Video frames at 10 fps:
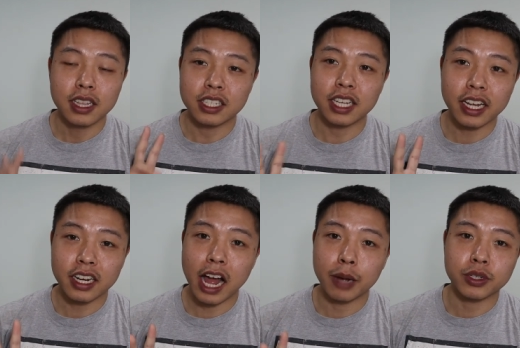The
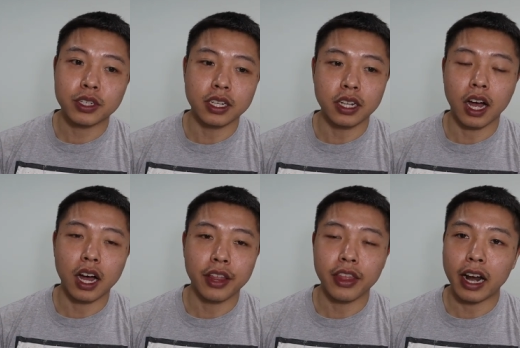second option
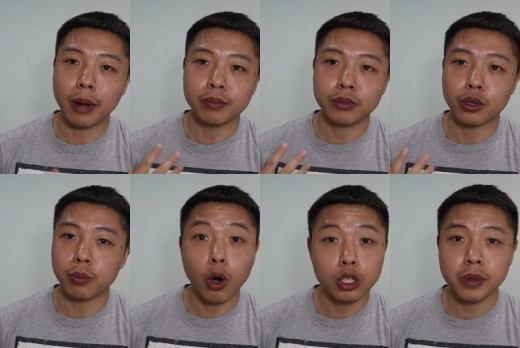uh, that I'm sure
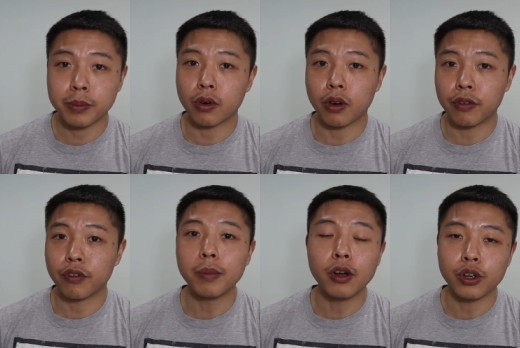most people are
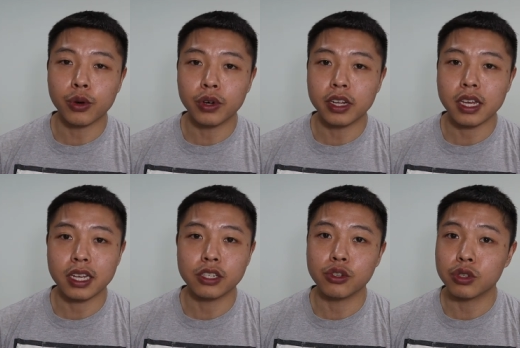familiar with
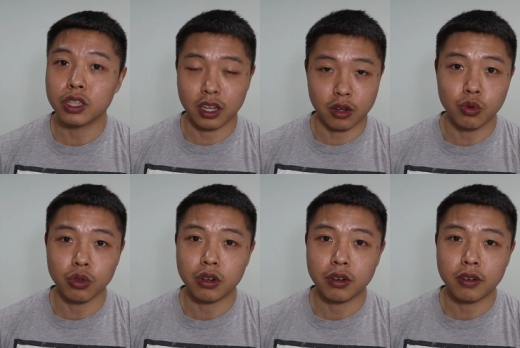is using the
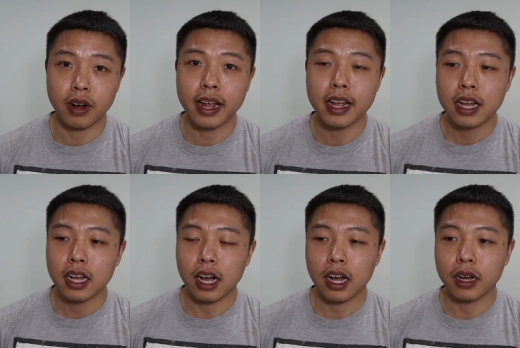cooler, right?
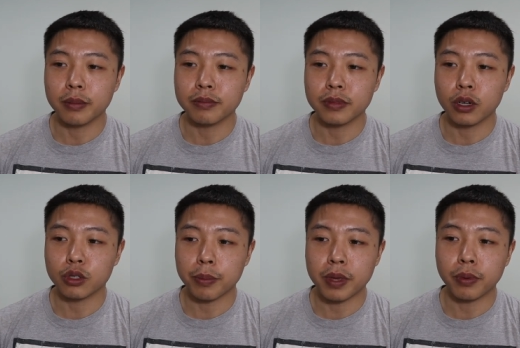Um, you know,
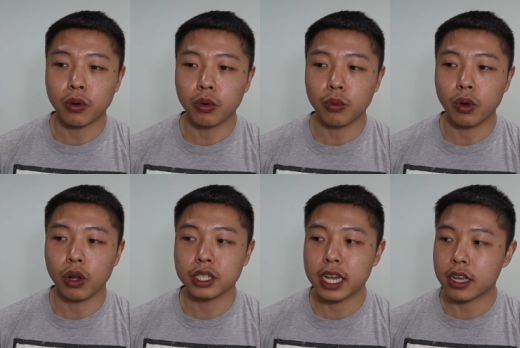some people
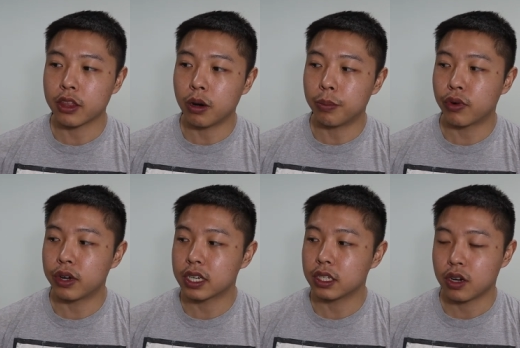will take their
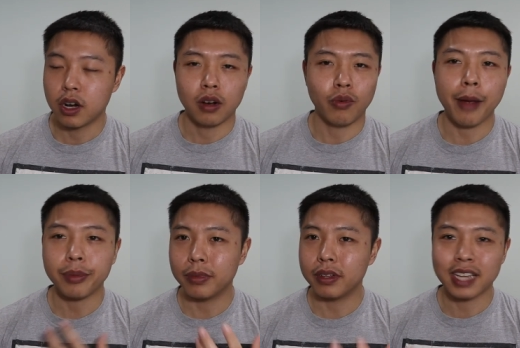briskets, wrap
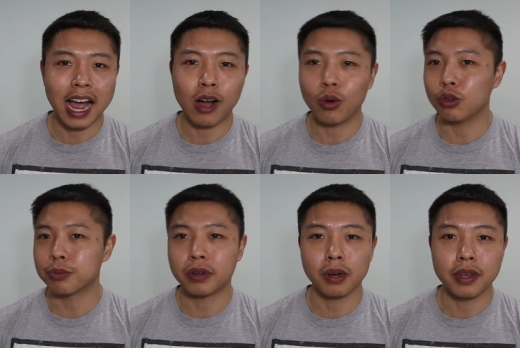them in towels,
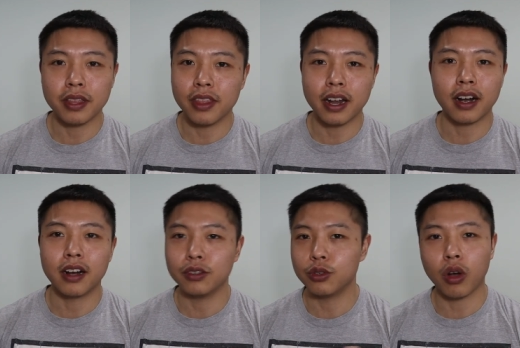put them in there,
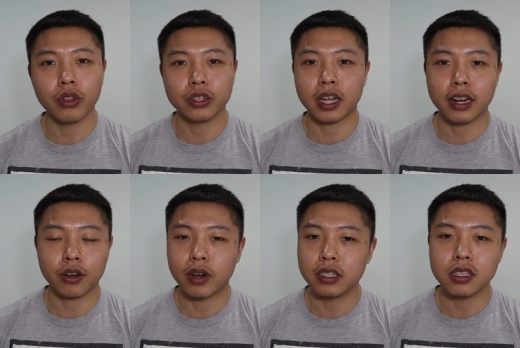and do all this kind of
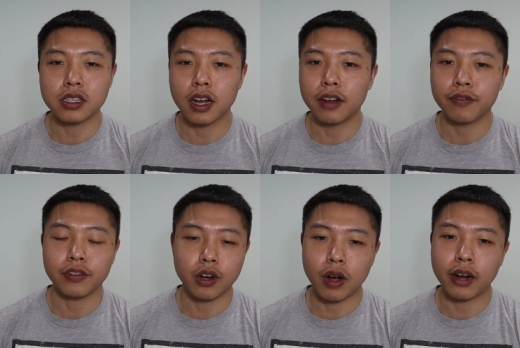crazy stuff.
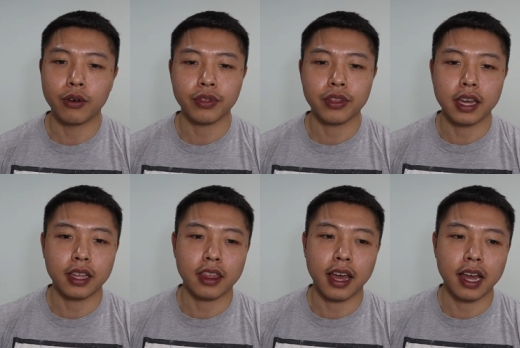You know, I don't
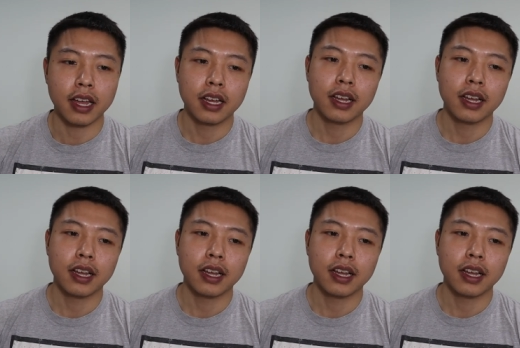think that